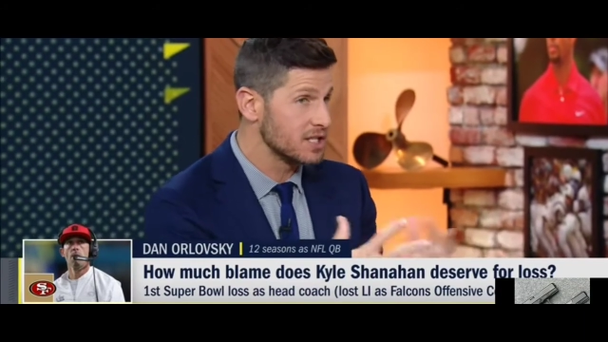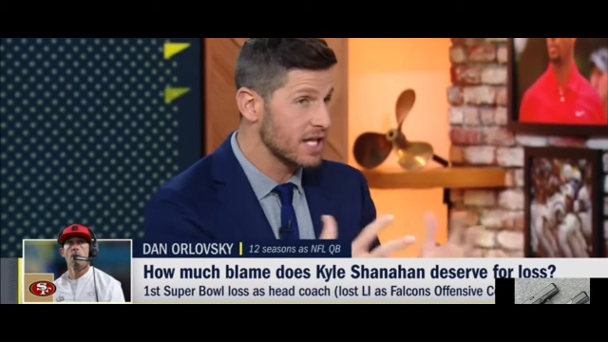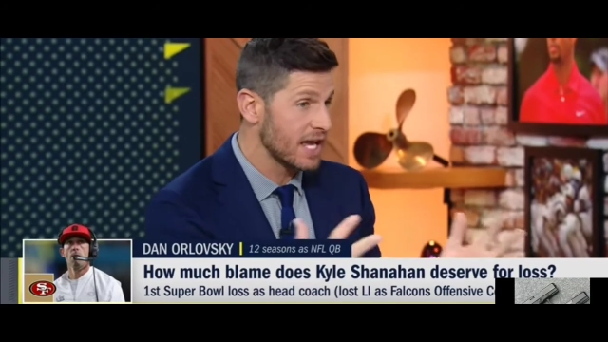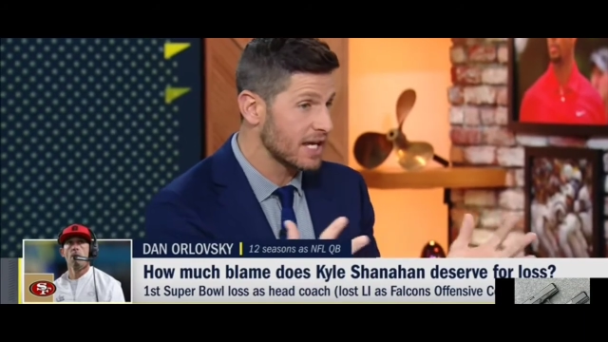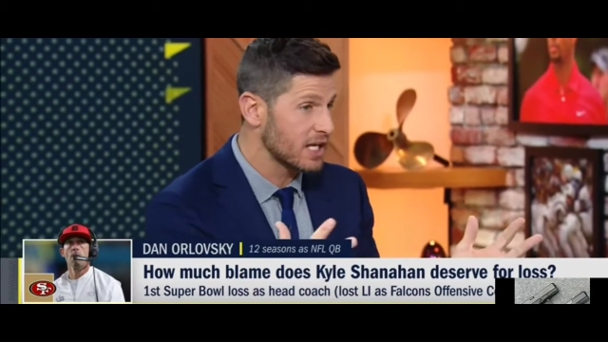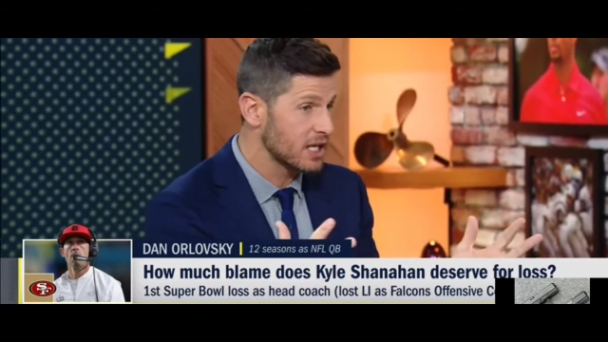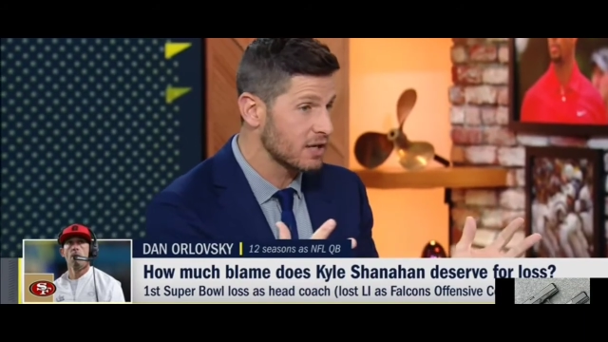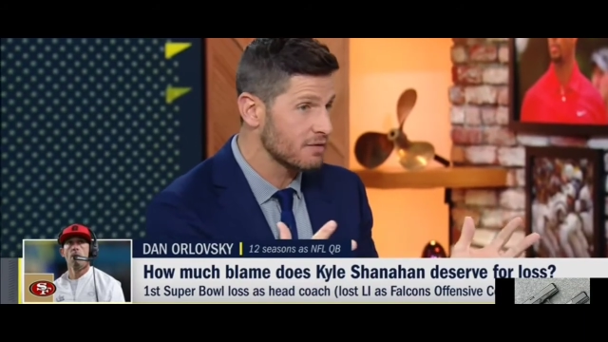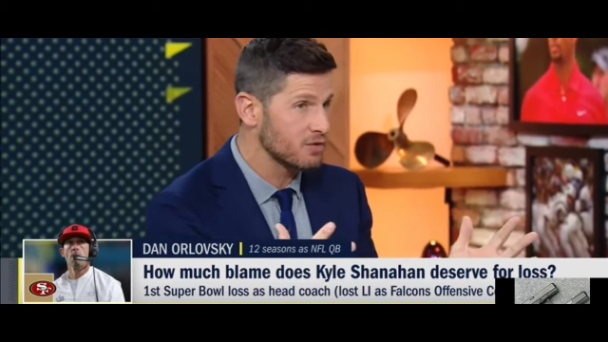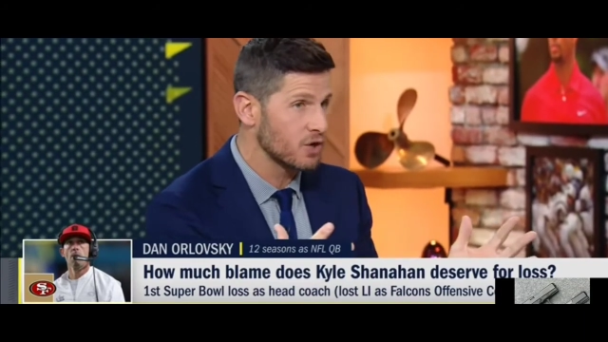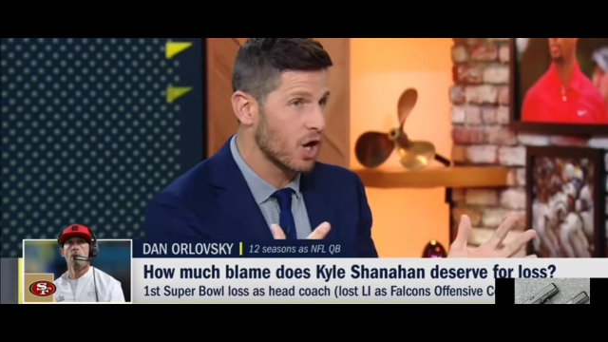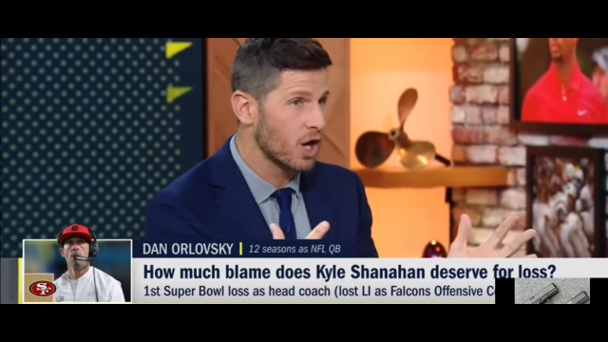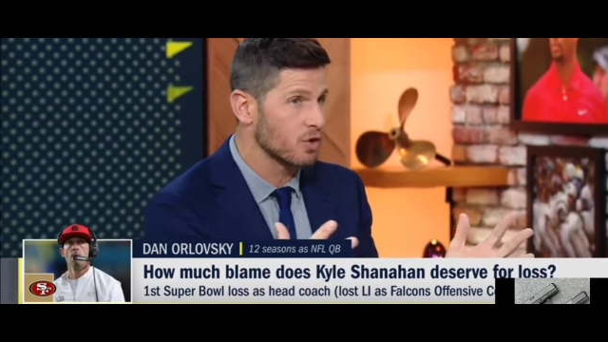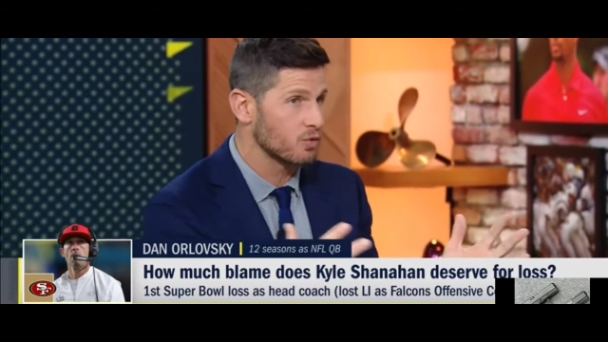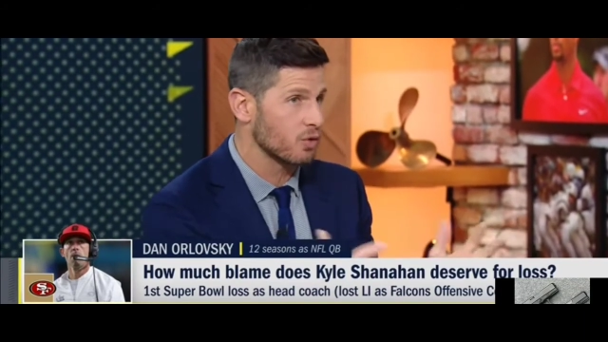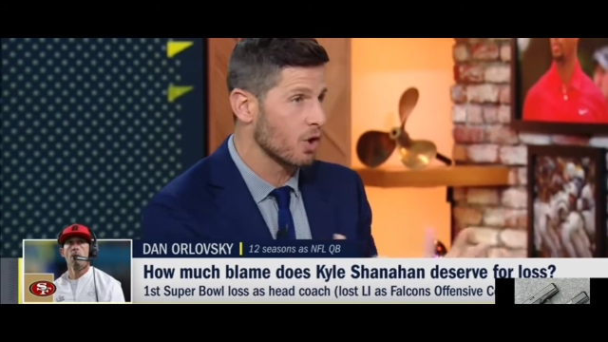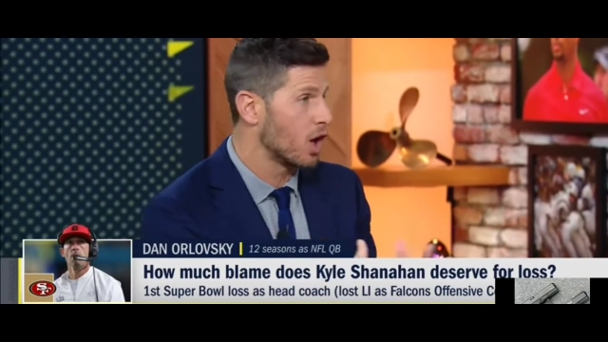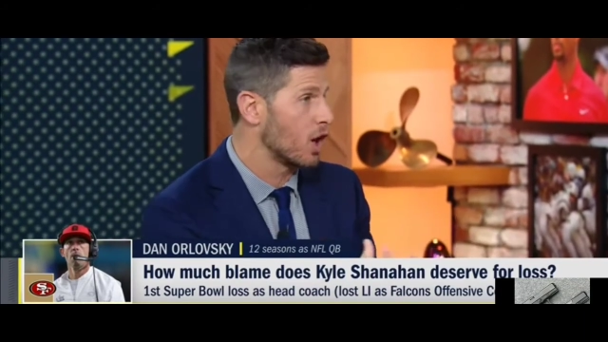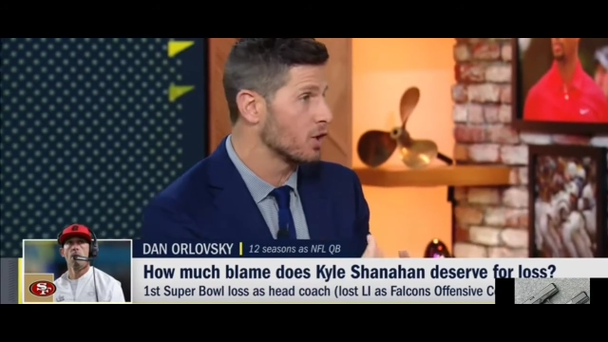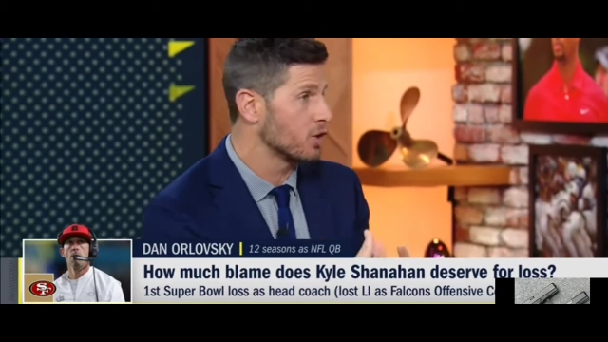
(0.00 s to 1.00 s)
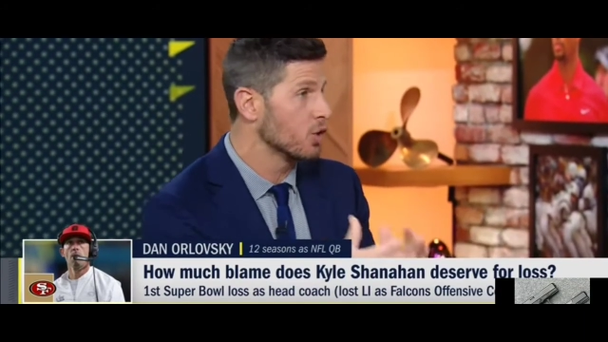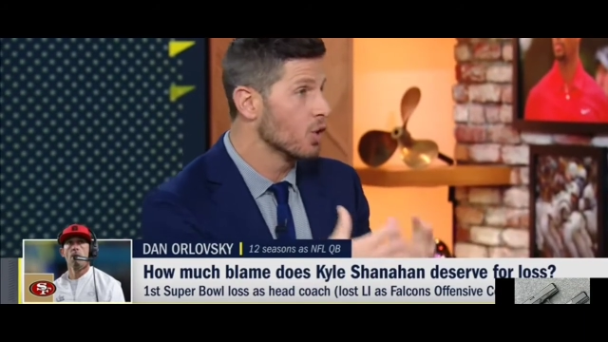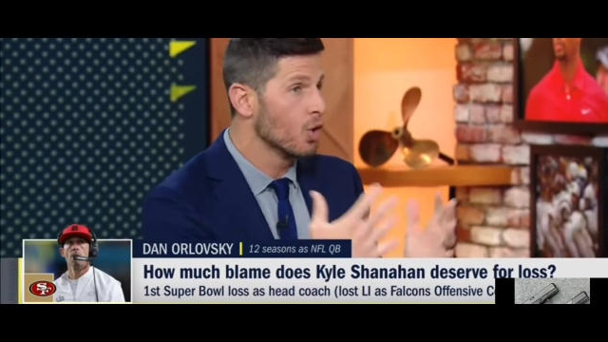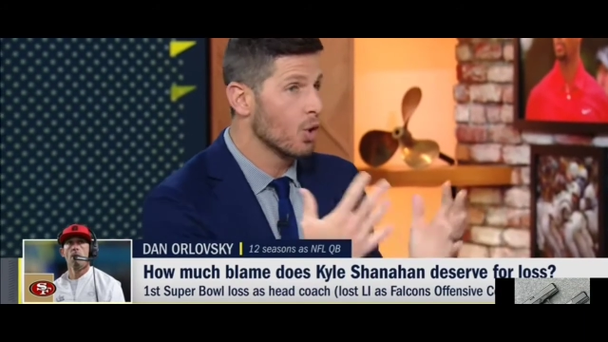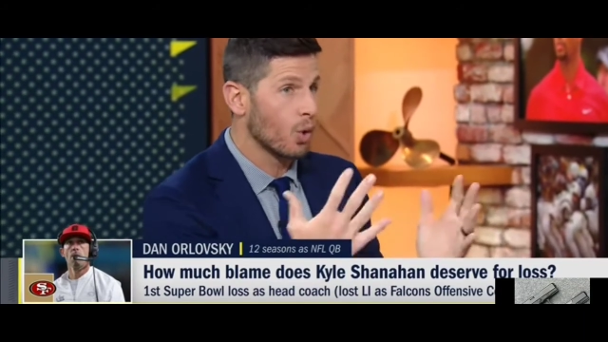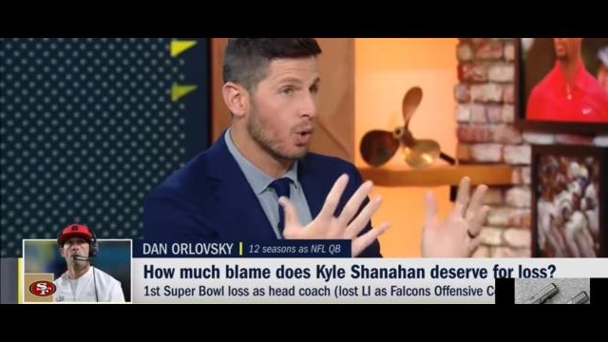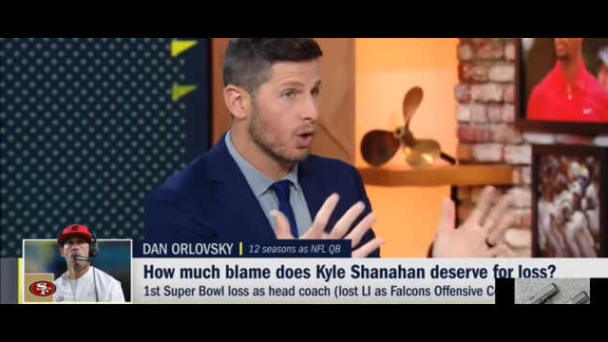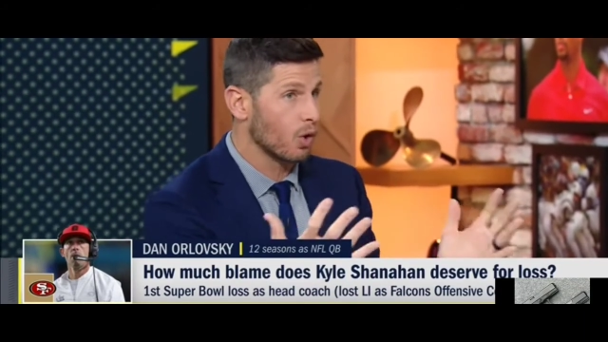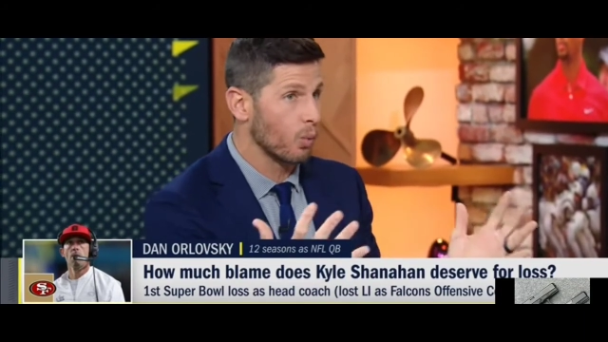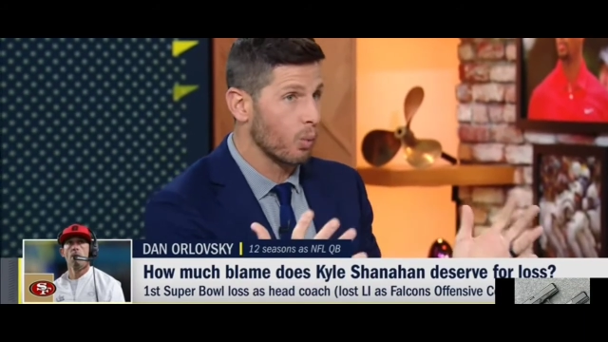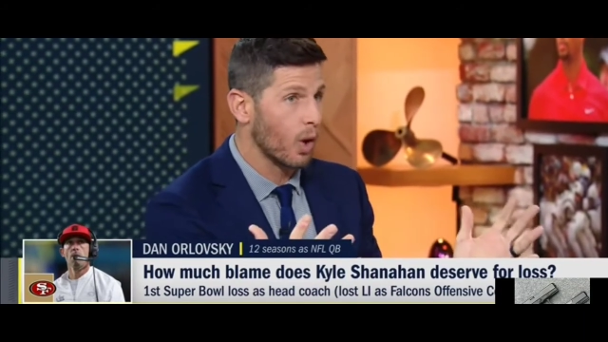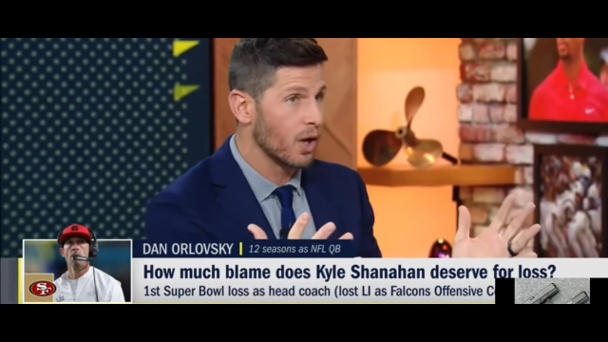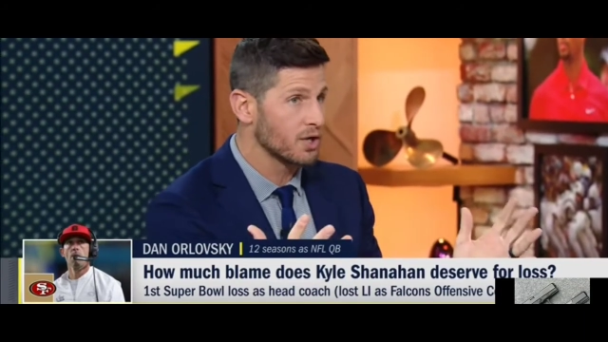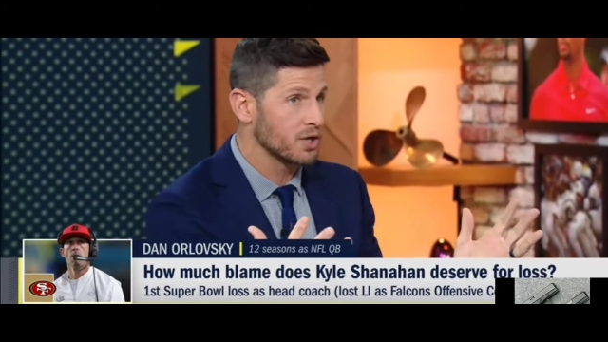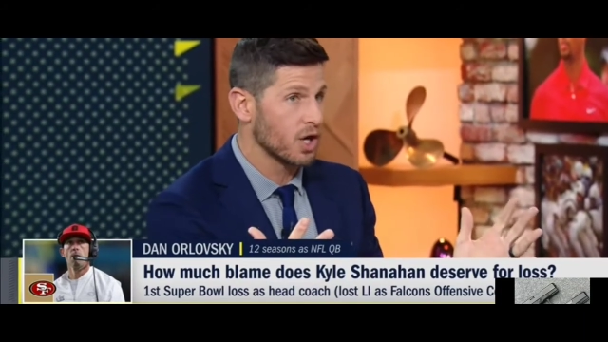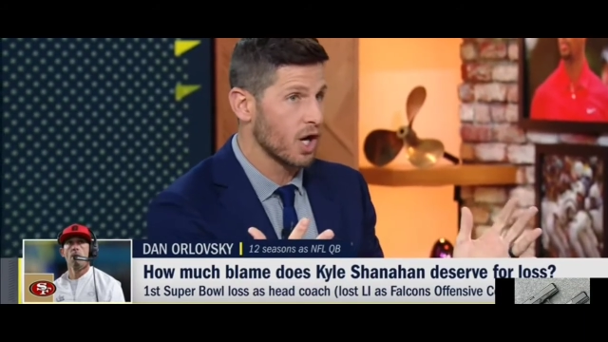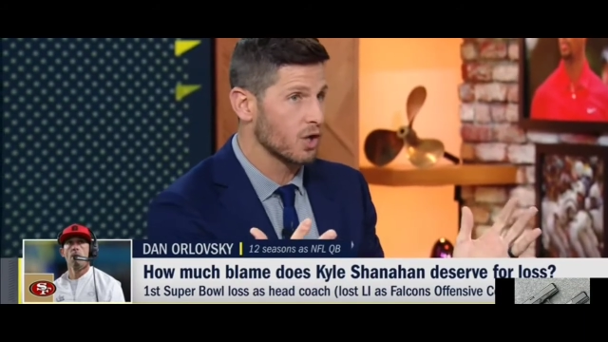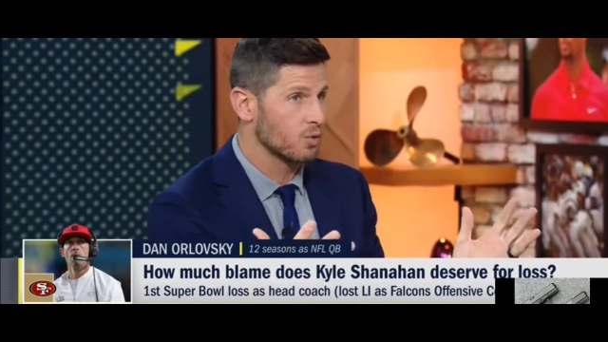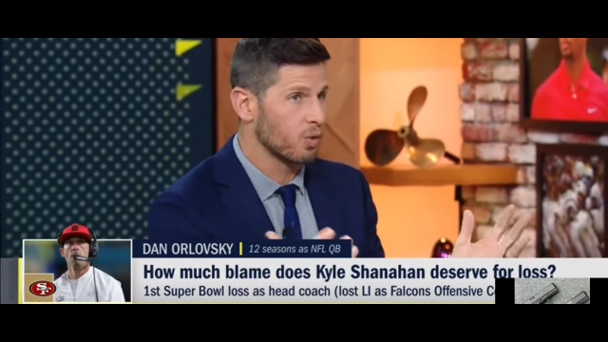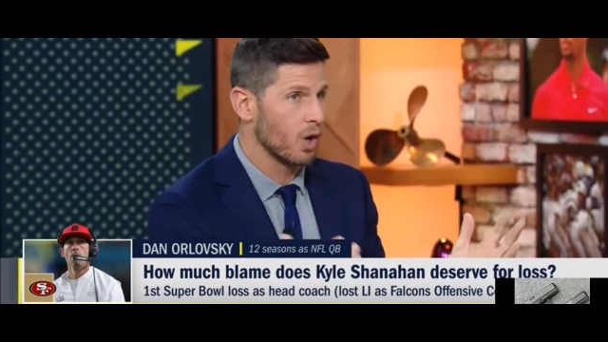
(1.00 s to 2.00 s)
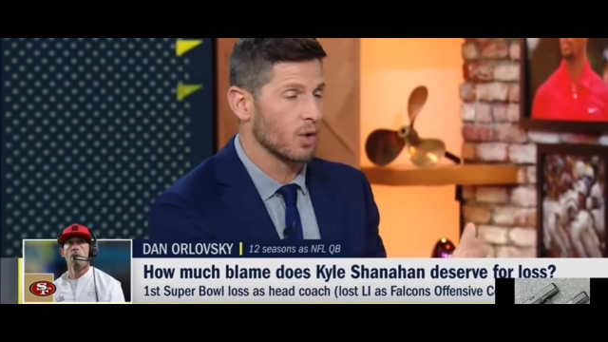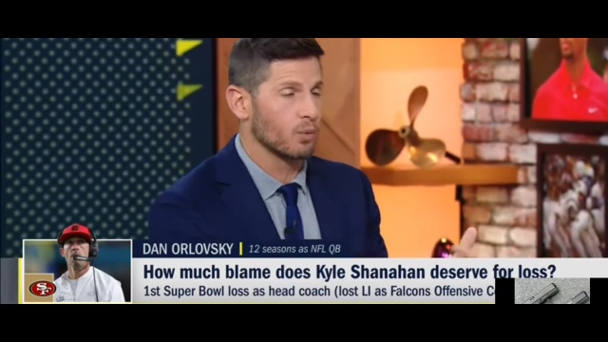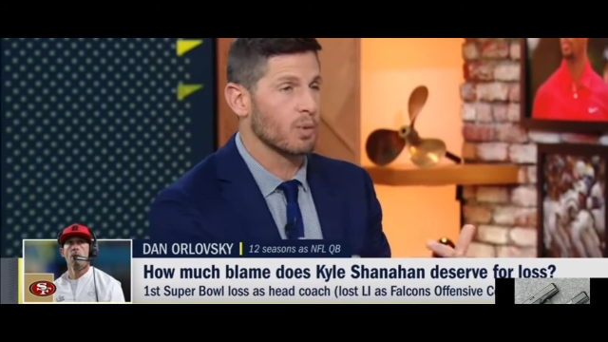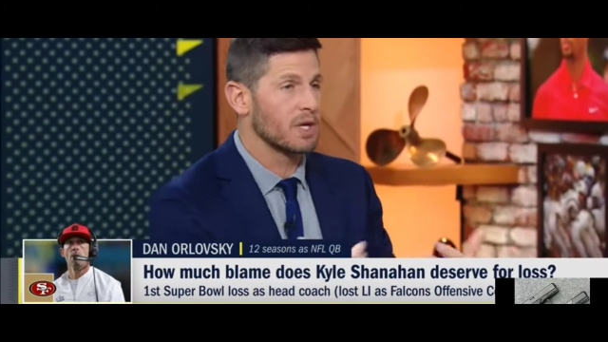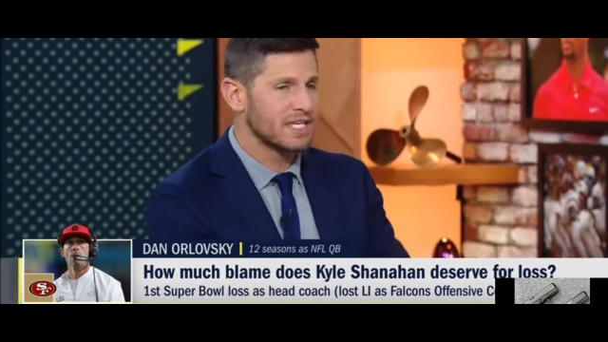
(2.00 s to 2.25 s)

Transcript: negative yard run or a 1 yard run.